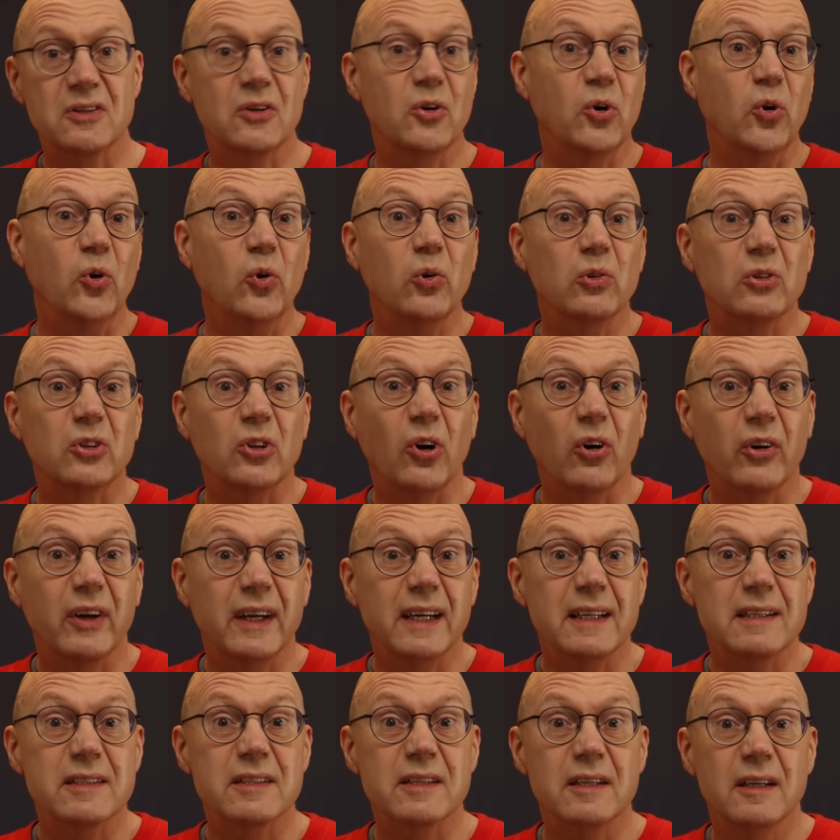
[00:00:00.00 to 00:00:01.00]
court
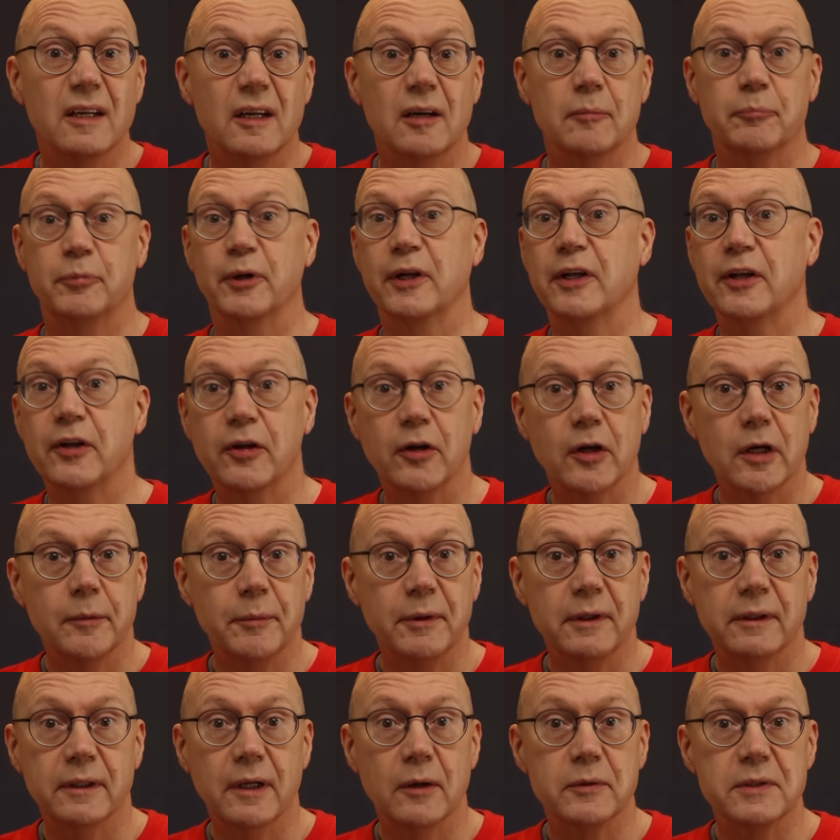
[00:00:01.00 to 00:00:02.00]
dockets,
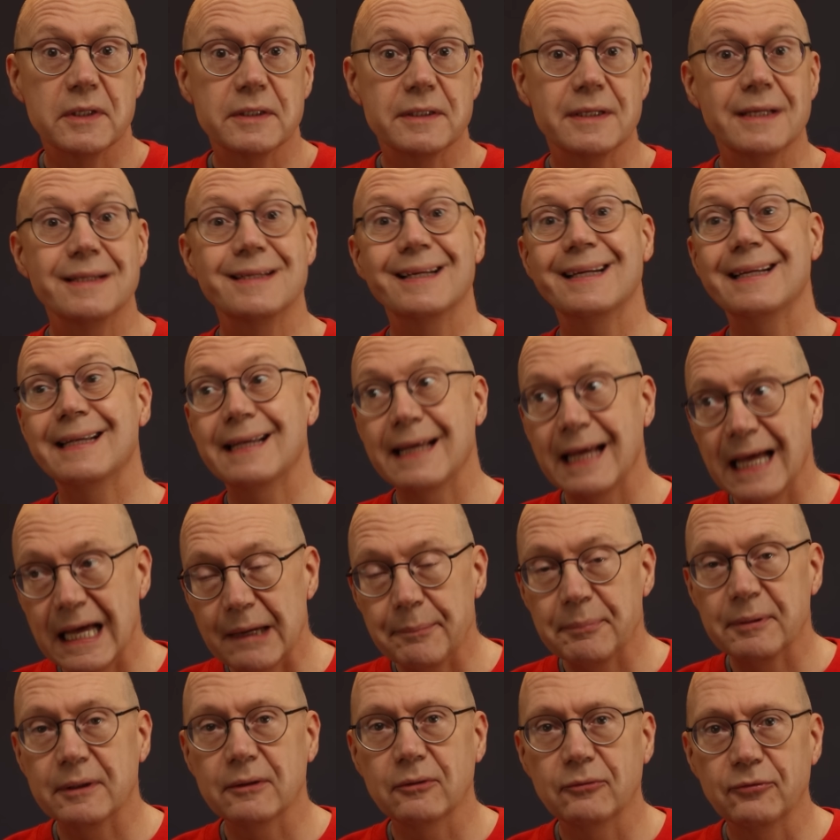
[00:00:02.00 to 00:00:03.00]
procurement notices, and
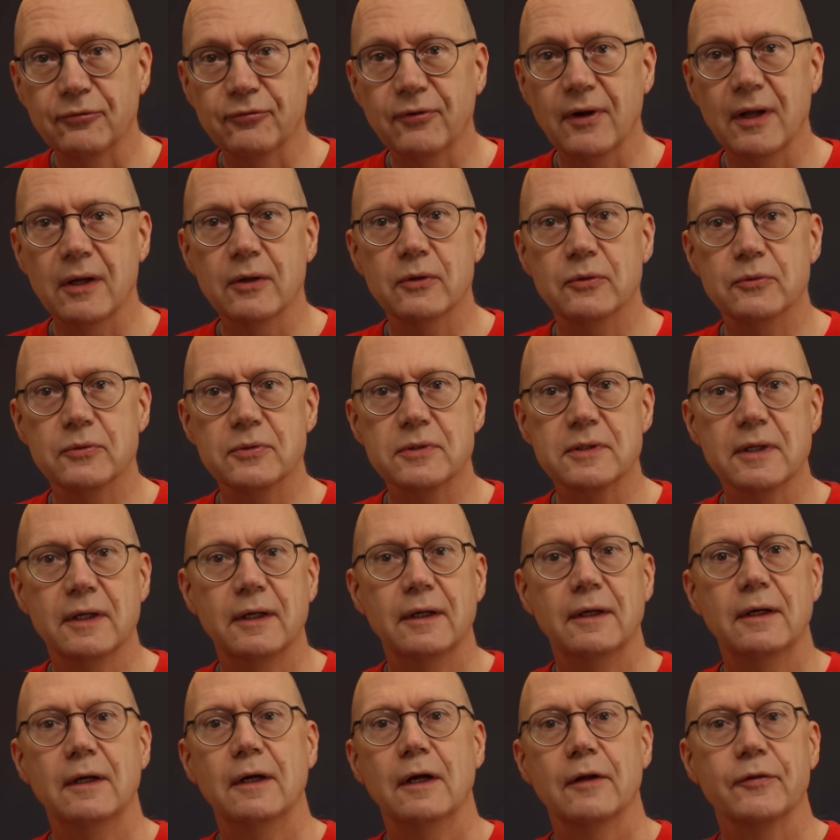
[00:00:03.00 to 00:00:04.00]
capital flows
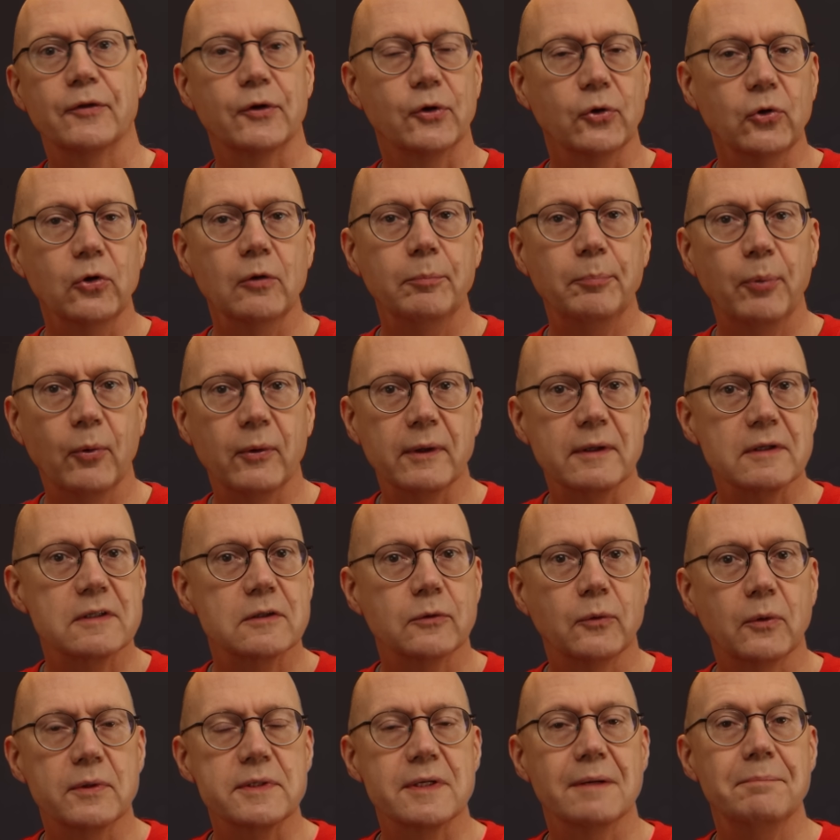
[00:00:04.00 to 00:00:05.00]
that all point
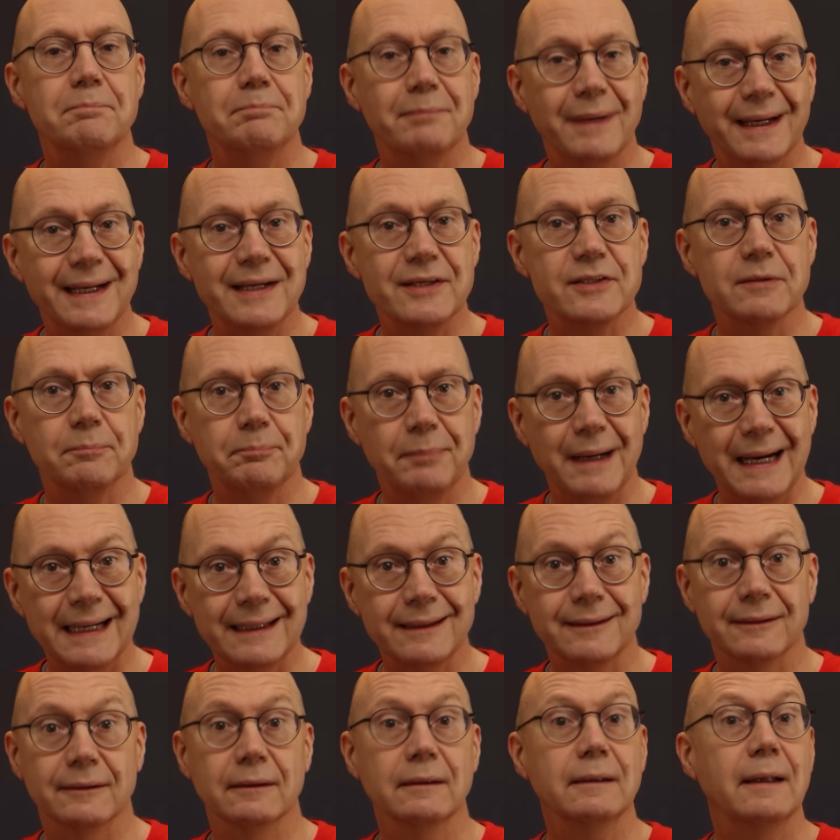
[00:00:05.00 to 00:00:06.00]
towards a major
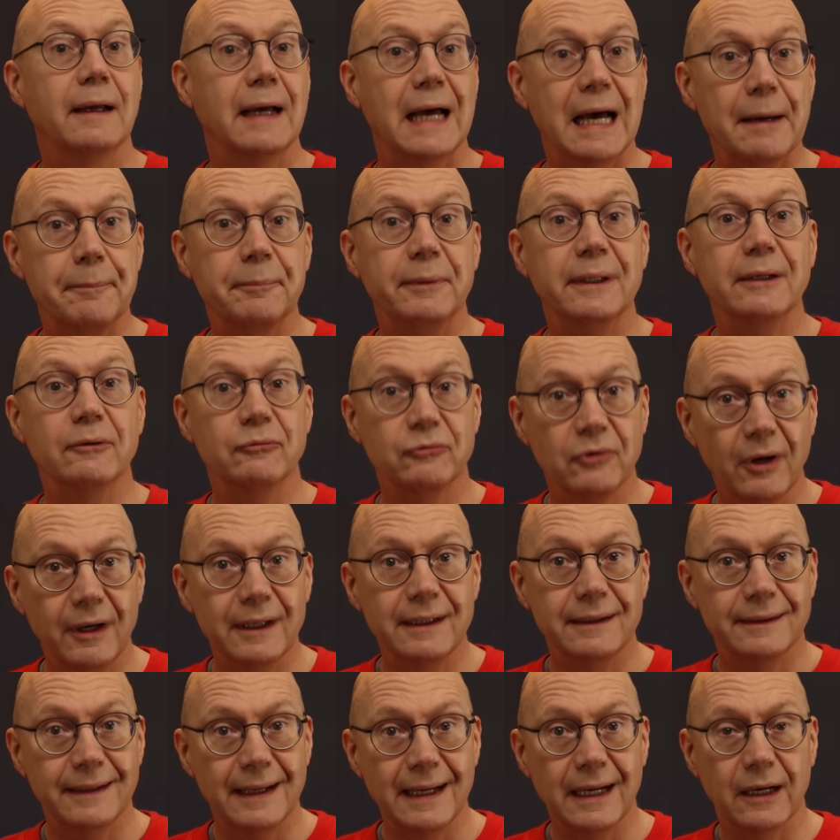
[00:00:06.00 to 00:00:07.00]
battle happening
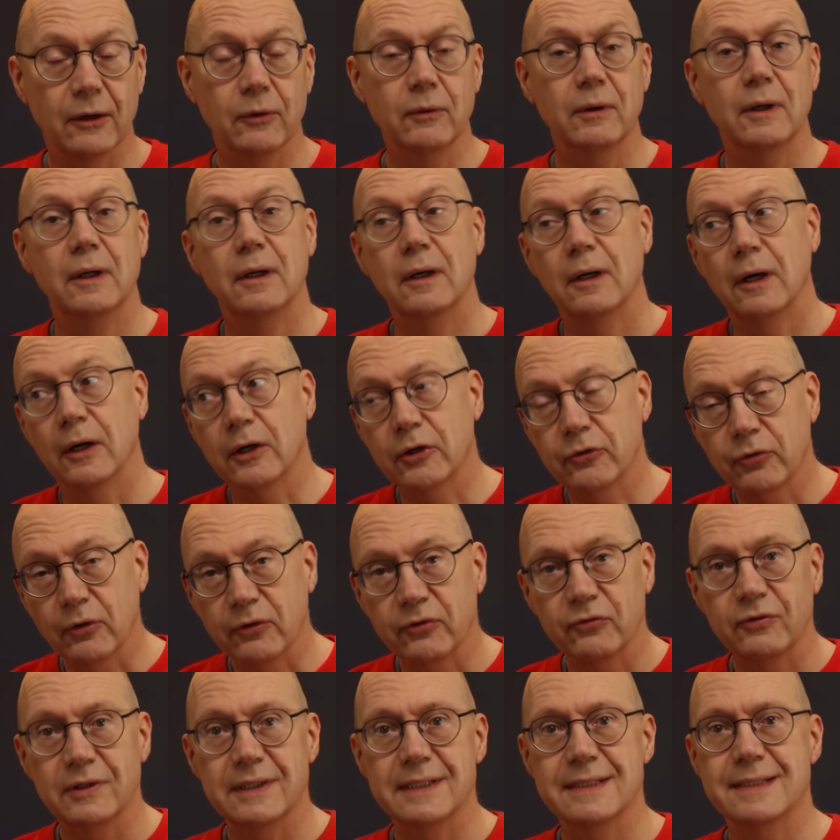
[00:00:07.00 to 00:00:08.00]
right now
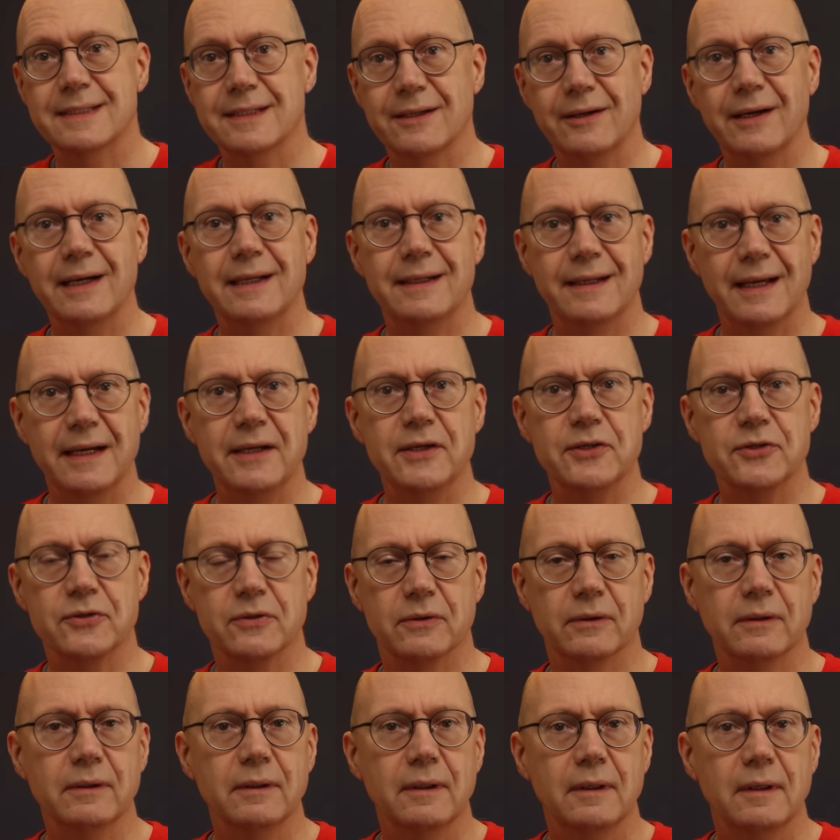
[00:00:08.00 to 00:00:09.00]
across the entire
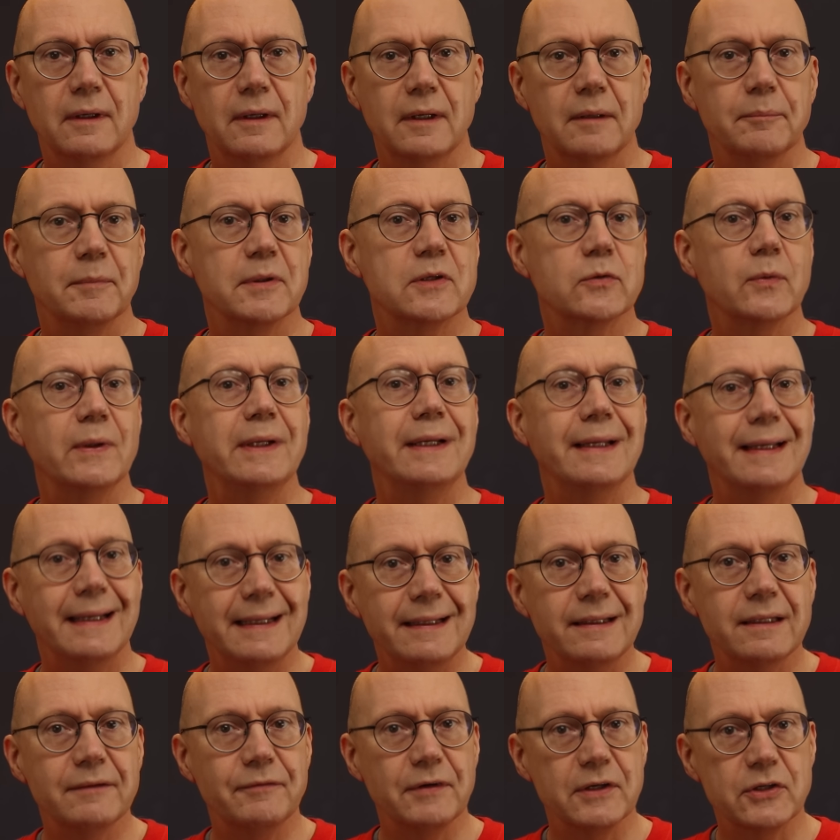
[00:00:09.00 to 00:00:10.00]
nation between
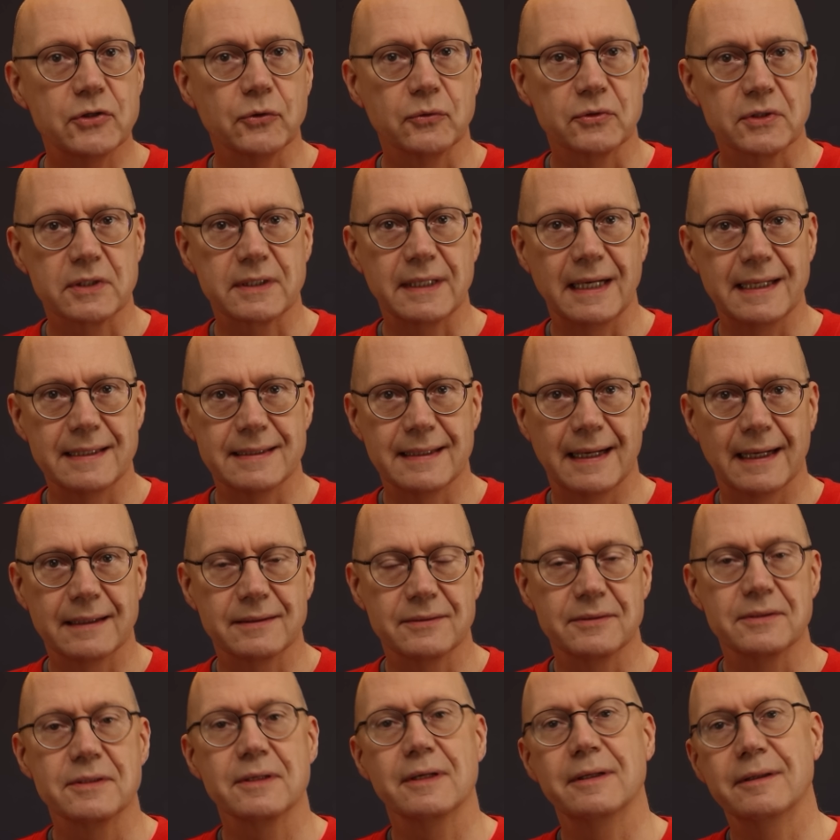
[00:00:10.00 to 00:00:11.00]
individual state
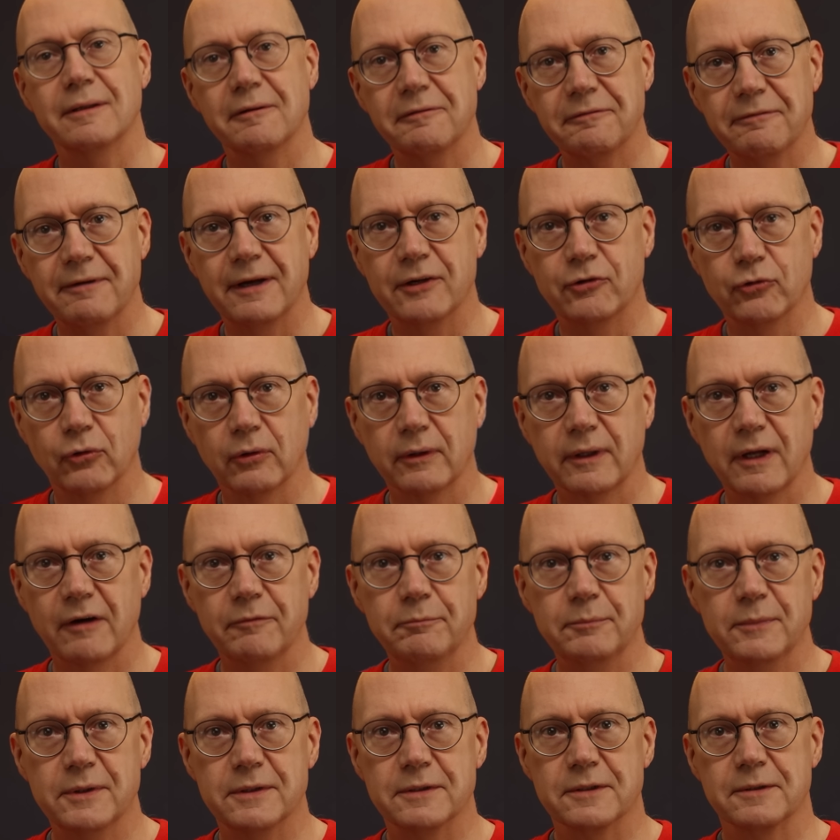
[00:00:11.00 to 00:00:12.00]
actors and the federal
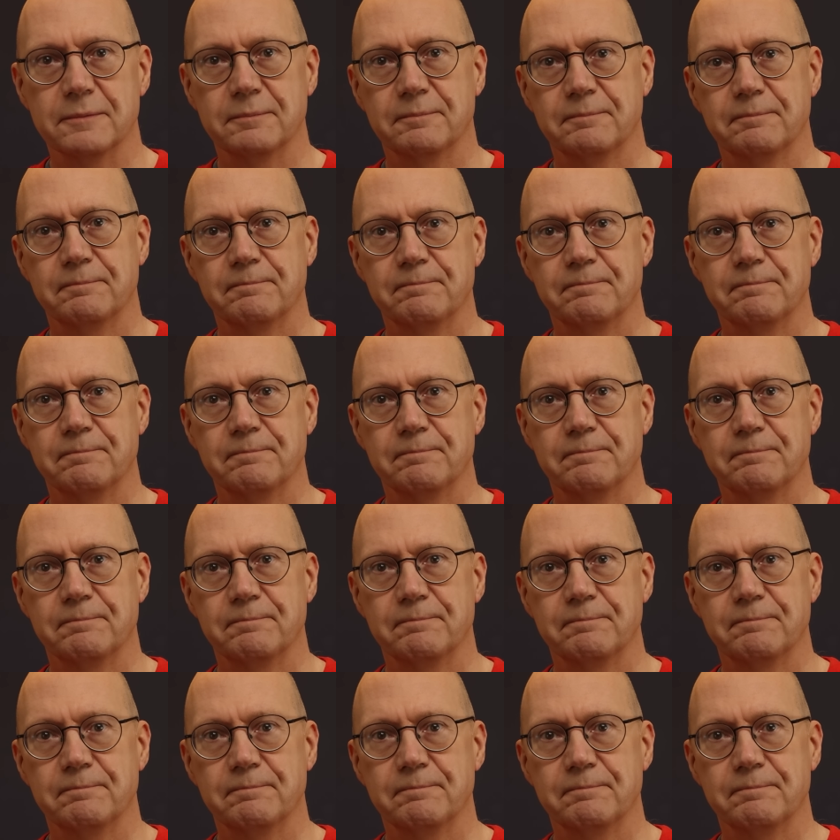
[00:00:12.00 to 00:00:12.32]
government.